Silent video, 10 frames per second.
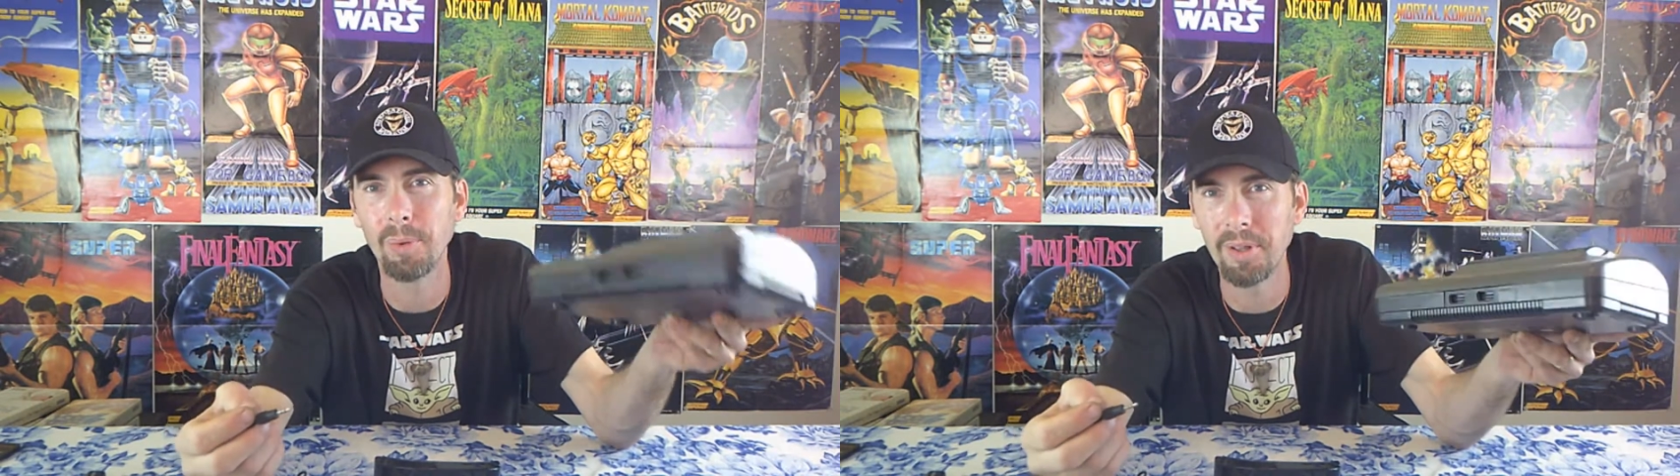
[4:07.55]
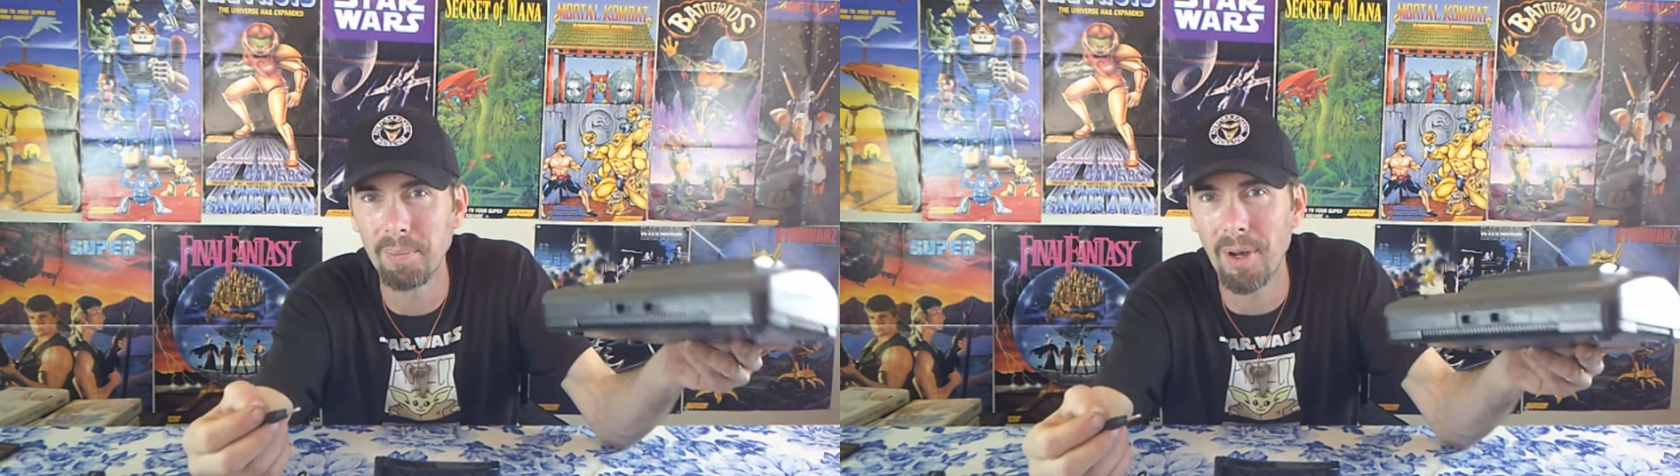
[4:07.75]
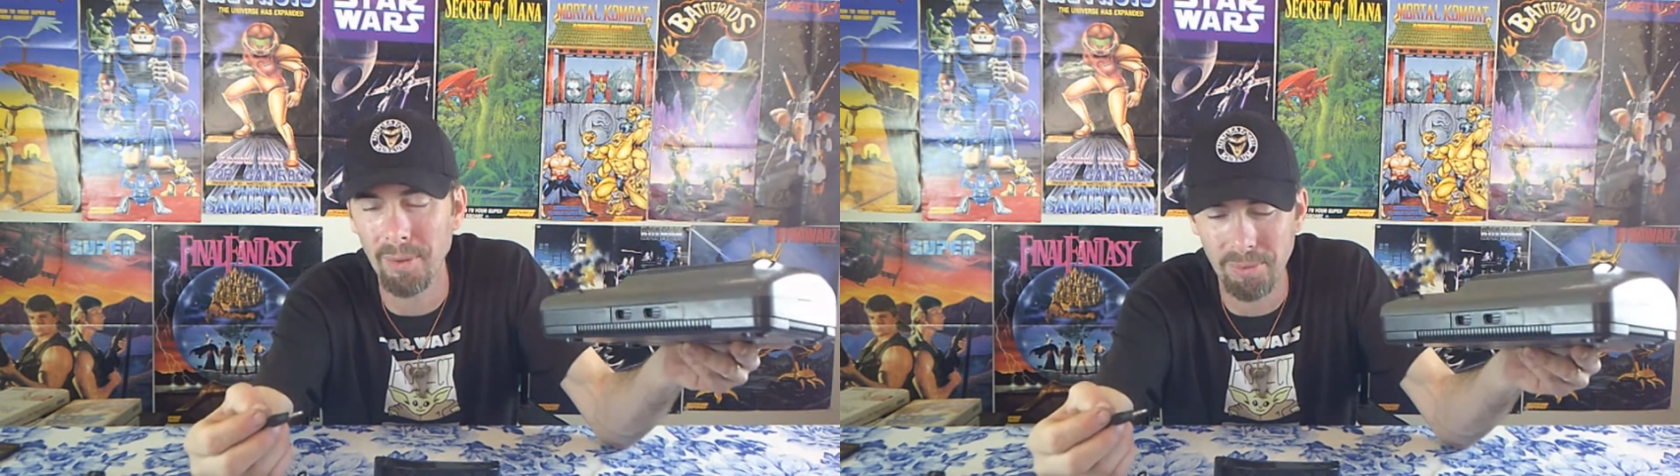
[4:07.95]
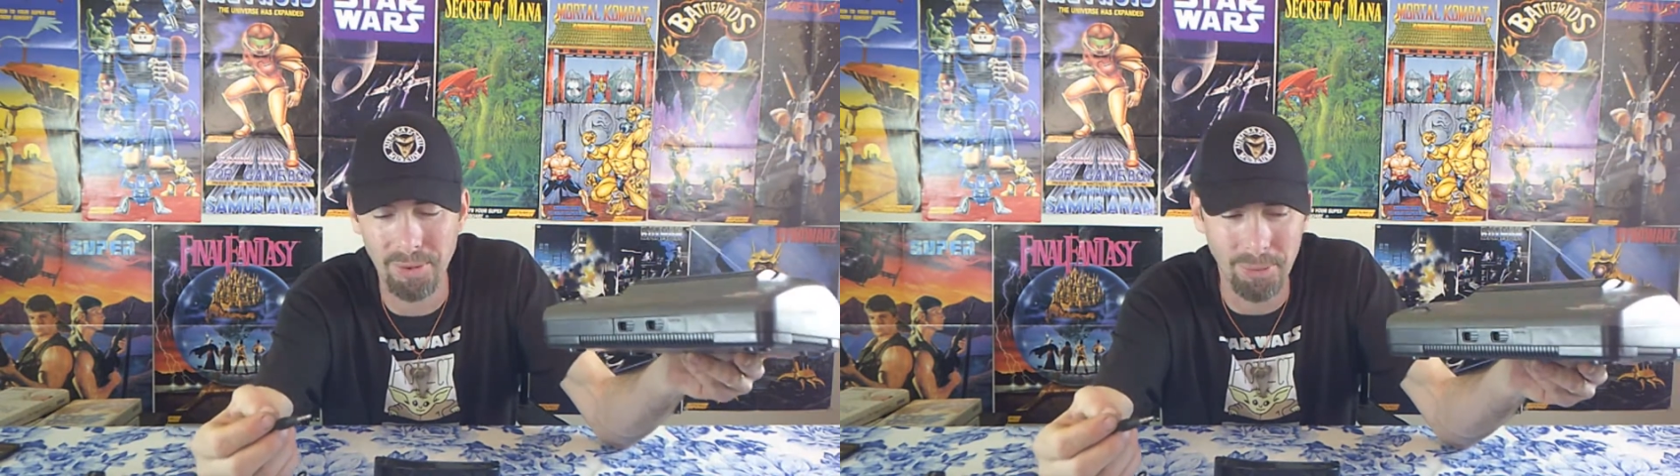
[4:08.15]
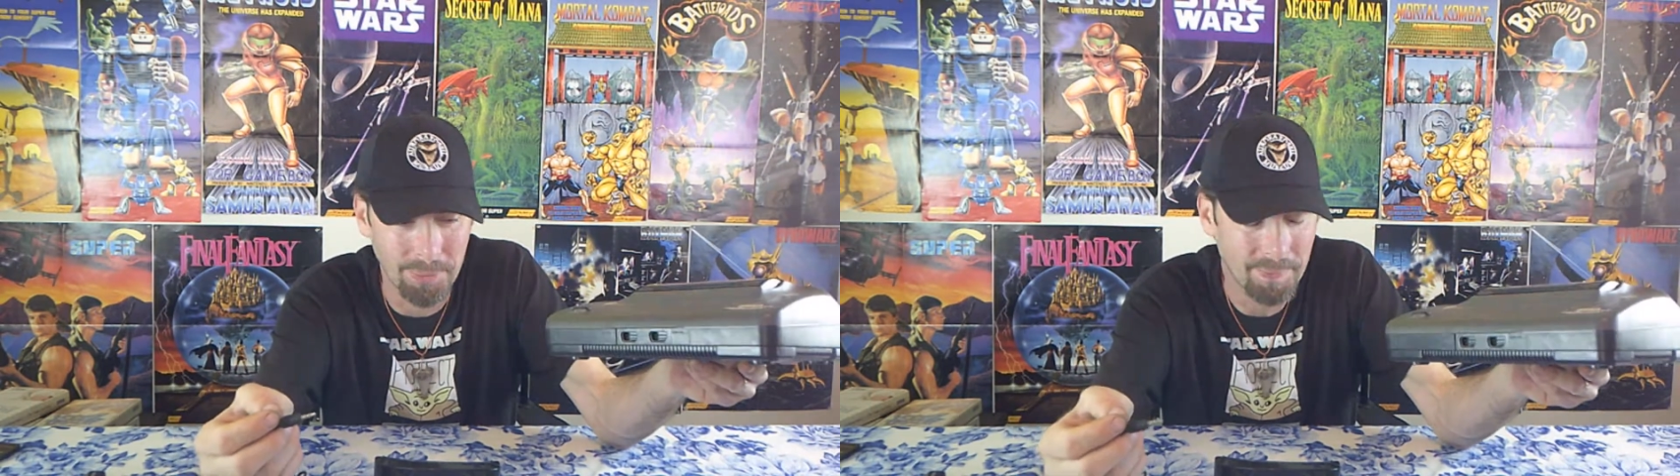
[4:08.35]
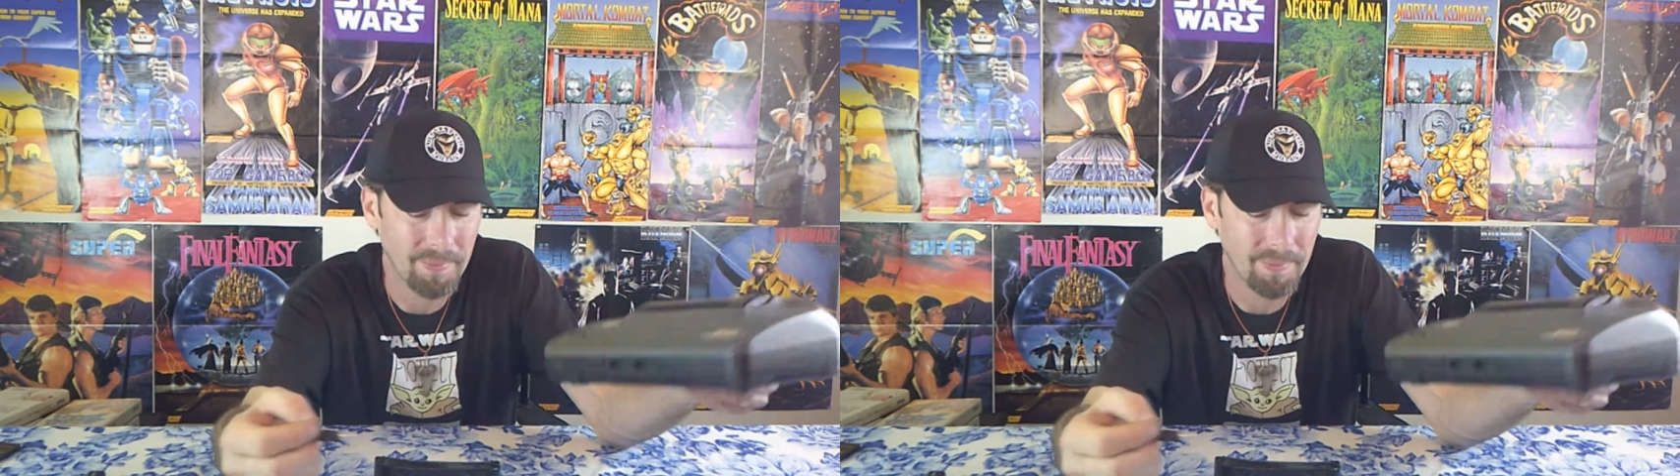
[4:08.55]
the Model 2.